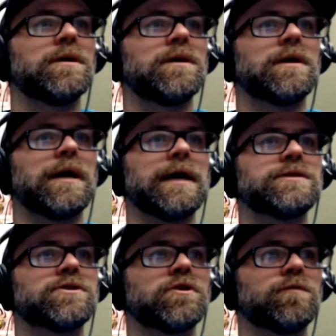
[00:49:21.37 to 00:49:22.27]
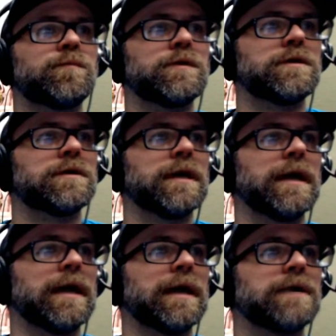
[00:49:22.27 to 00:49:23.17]
Isotope,
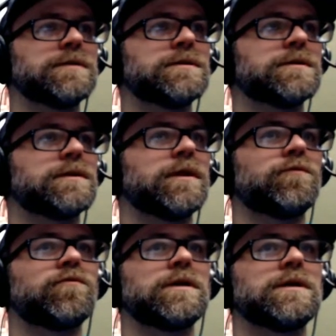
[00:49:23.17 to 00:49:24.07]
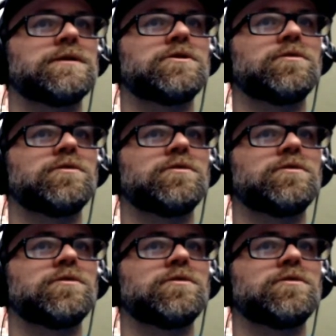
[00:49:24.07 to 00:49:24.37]
and if we zoom in